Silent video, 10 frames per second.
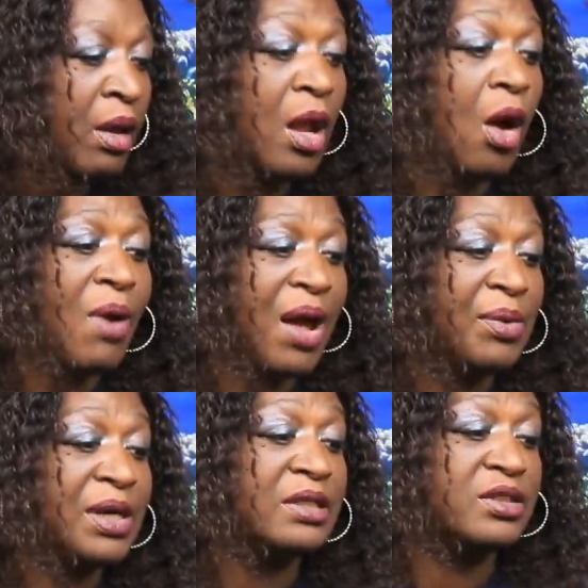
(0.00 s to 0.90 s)
No, right
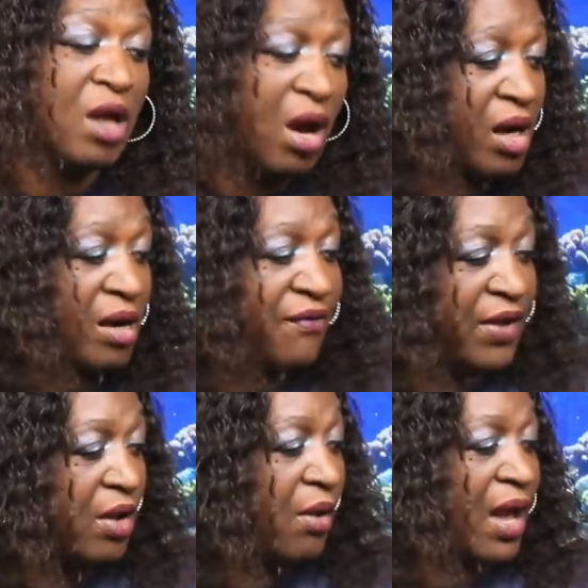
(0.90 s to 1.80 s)
when I started the
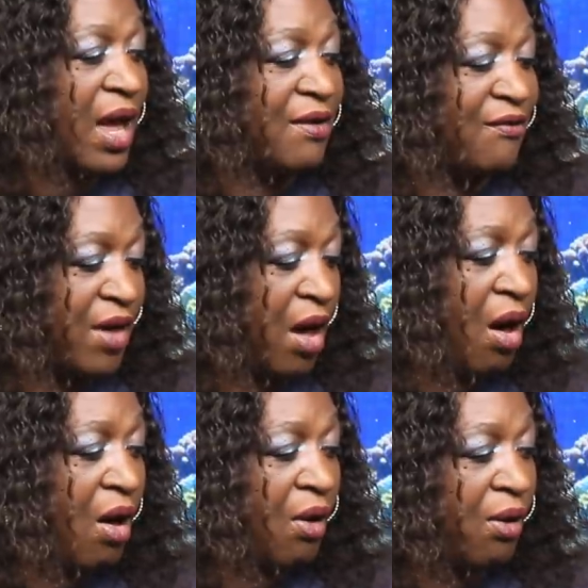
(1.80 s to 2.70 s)
video, I got a
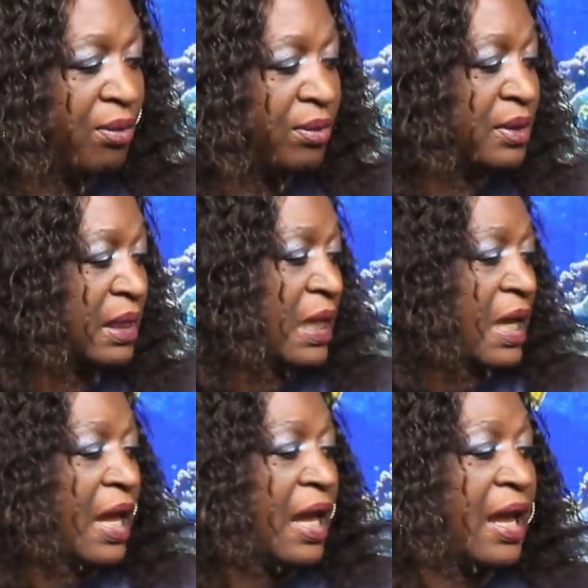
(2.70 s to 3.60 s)
call
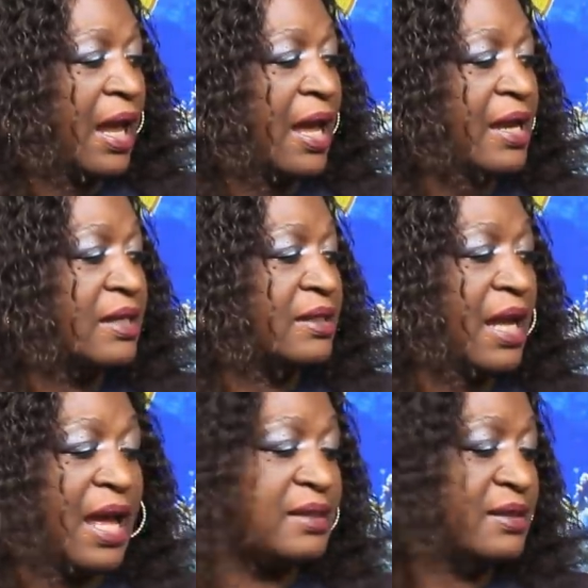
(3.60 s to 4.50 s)
and had to
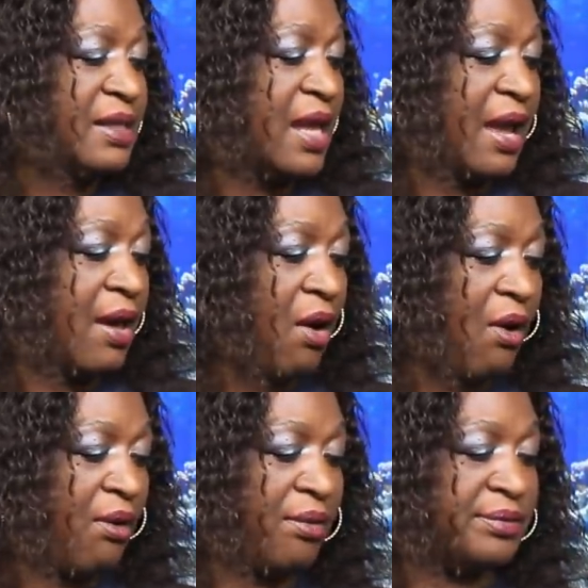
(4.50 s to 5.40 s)
answer that
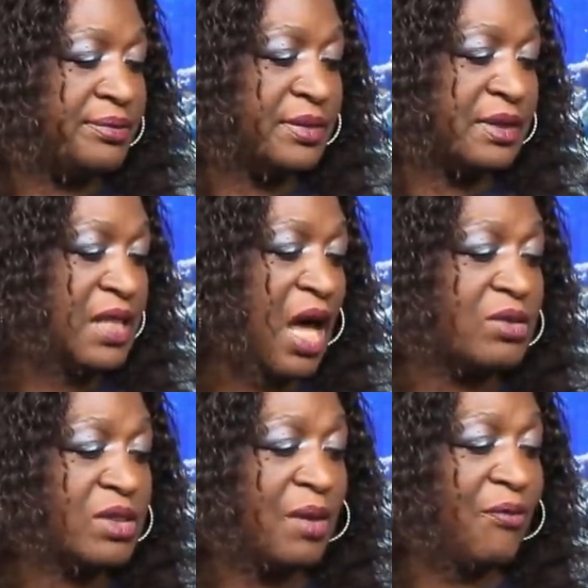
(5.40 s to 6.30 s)
call and
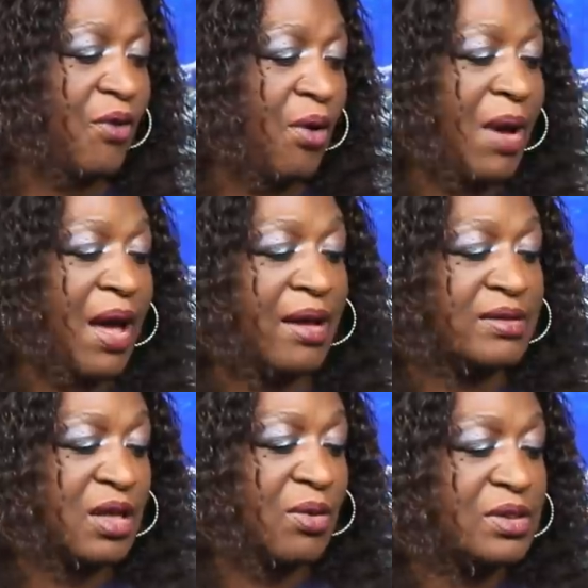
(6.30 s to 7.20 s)
talk to them for a while.
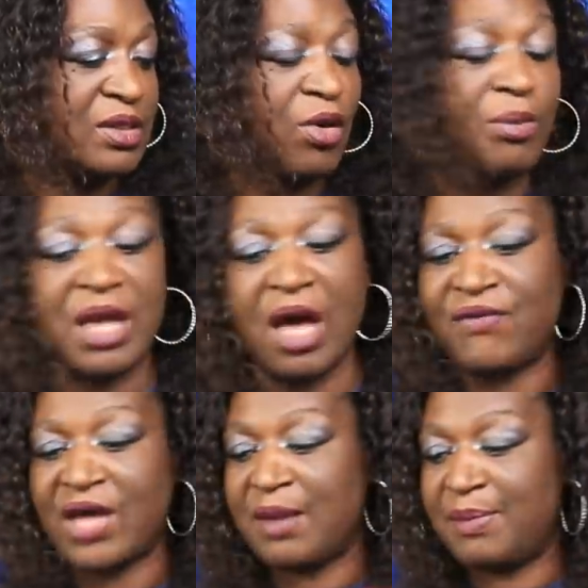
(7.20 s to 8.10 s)
So it threw me
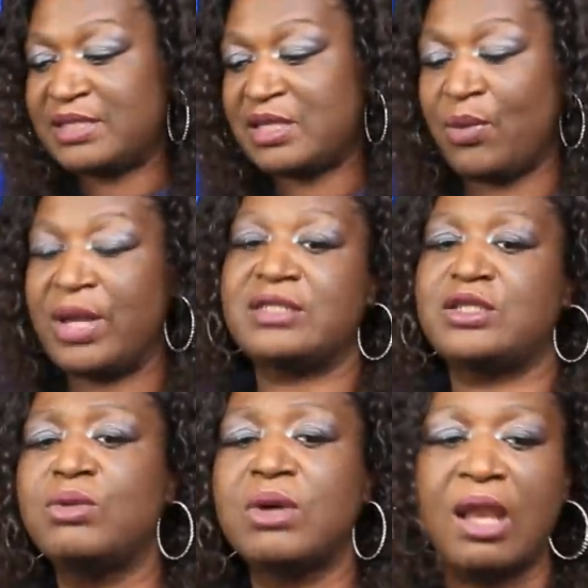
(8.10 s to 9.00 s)
off. I gotta be somewhere at
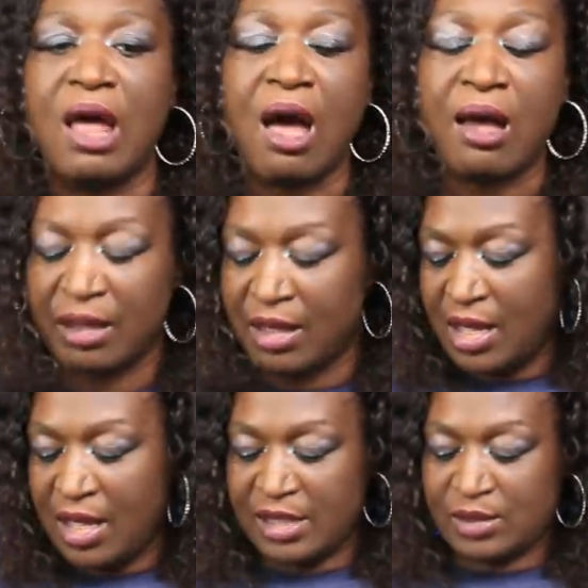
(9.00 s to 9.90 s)
2 o'clock.
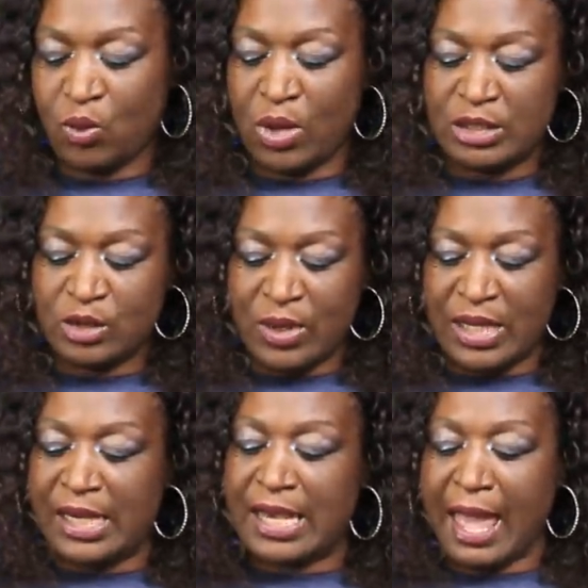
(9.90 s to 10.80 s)
It's
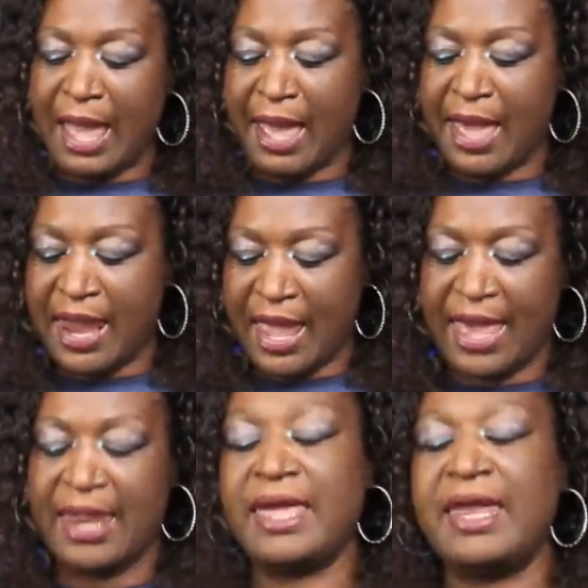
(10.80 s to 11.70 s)
1:29. I
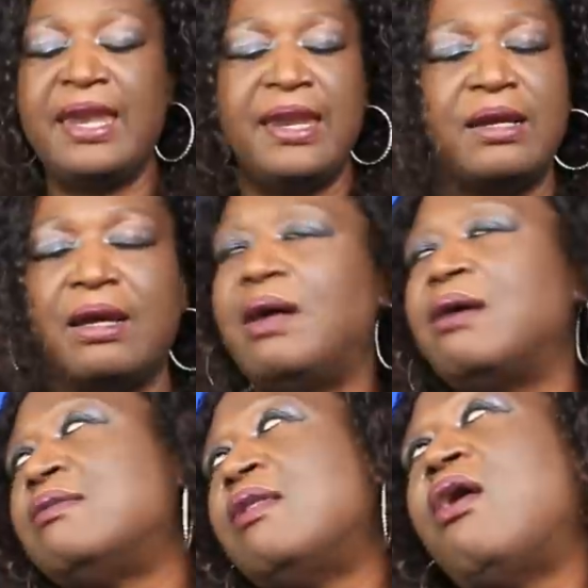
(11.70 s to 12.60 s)
gotta get in there.
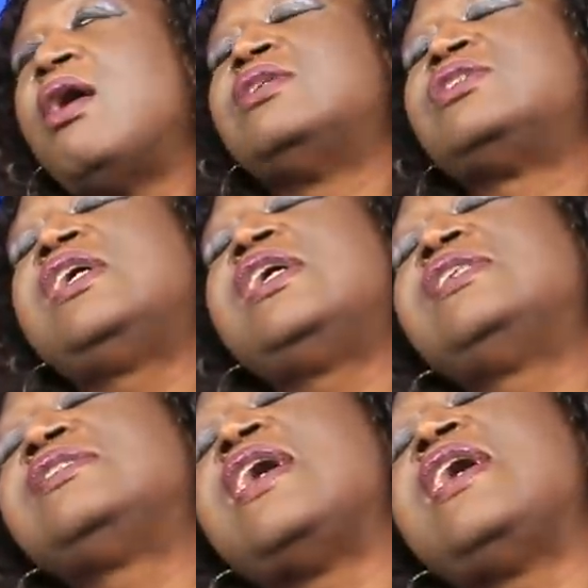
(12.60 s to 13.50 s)
Oh Lord
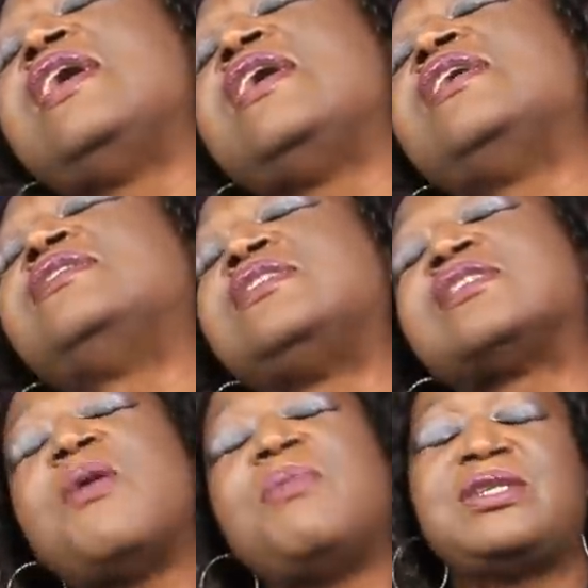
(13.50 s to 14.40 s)
Jesus, this
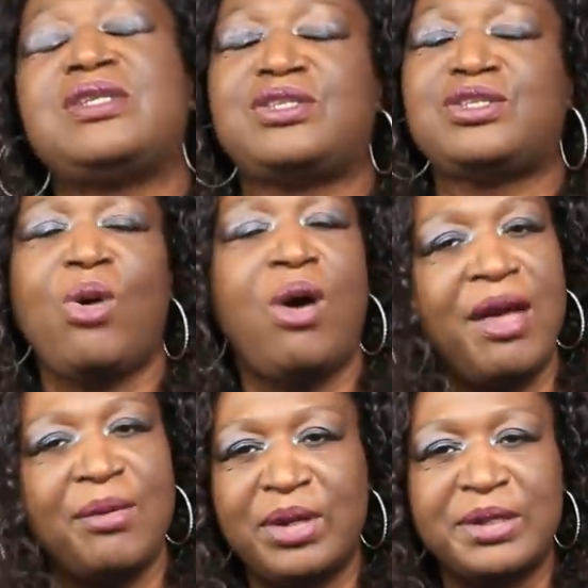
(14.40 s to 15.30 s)
gonna be a
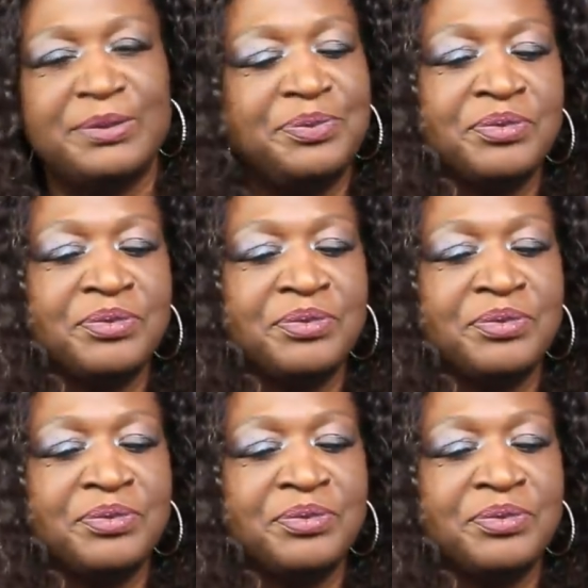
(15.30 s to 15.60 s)
short one.